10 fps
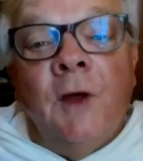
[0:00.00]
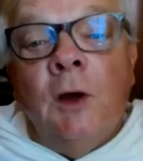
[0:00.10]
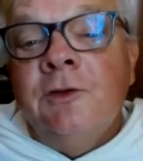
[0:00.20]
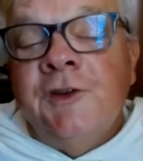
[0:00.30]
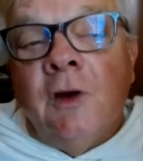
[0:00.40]
and
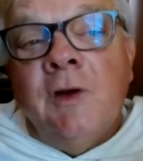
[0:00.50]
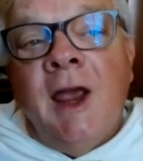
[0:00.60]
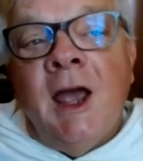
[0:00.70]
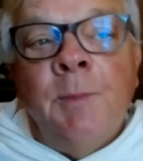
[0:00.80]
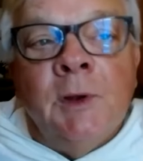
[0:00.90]
those don't
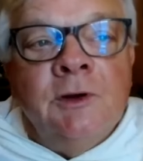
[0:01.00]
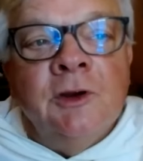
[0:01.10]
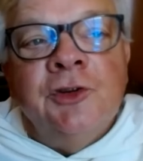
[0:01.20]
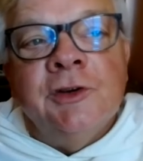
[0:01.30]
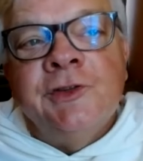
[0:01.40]
happen
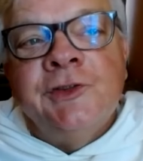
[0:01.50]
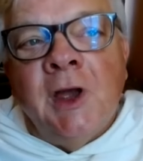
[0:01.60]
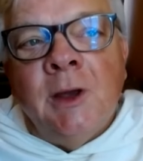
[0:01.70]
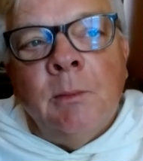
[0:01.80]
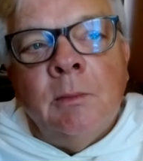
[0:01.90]
to just
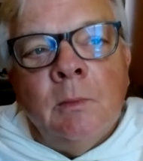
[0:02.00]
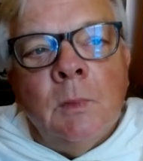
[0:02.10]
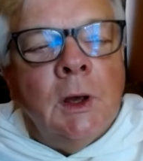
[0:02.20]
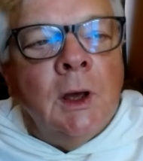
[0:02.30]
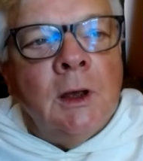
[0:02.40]

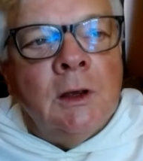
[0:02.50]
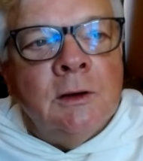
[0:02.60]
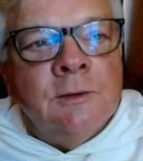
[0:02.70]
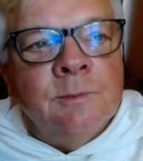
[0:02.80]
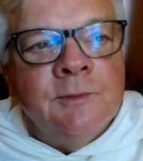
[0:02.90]
some
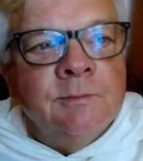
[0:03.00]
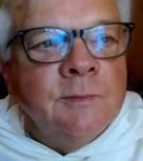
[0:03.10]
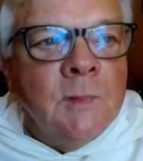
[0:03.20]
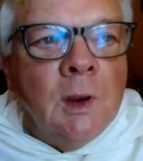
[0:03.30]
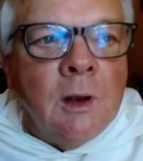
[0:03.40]
odd
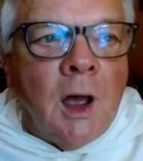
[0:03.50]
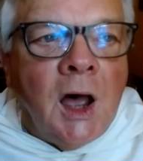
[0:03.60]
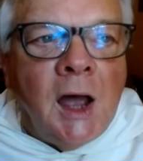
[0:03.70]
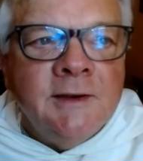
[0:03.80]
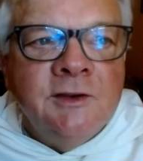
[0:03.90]

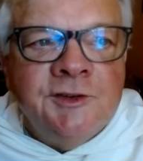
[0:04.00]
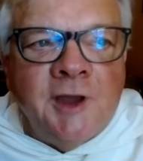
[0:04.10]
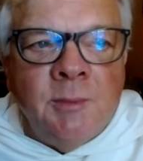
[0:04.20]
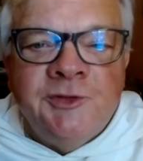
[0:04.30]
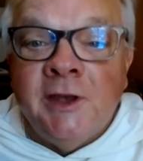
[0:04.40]

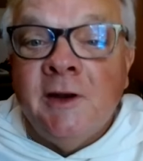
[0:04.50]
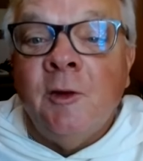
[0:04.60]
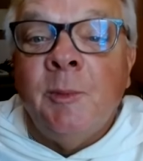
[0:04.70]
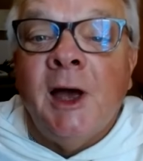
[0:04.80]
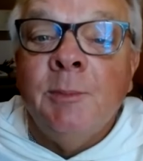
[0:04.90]
subset of
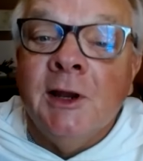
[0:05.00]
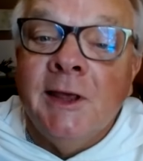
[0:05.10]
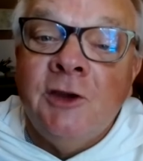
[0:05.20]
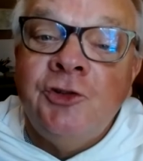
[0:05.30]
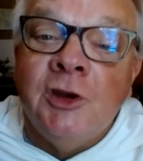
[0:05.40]
the
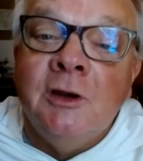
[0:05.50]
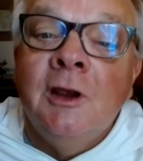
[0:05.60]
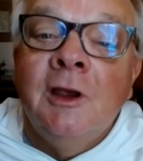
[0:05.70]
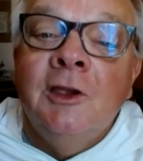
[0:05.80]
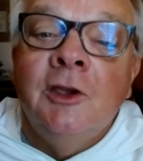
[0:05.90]

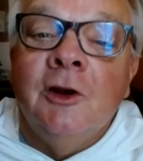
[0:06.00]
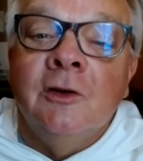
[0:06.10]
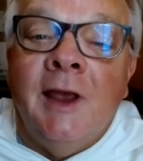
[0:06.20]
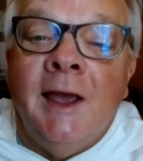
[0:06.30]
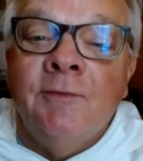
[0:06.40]
population. You
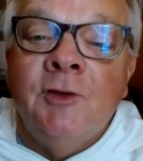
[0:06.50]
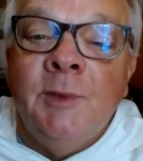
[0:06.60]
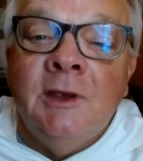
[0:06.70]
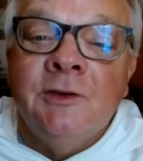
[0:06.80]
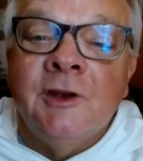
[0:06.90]
don't have to be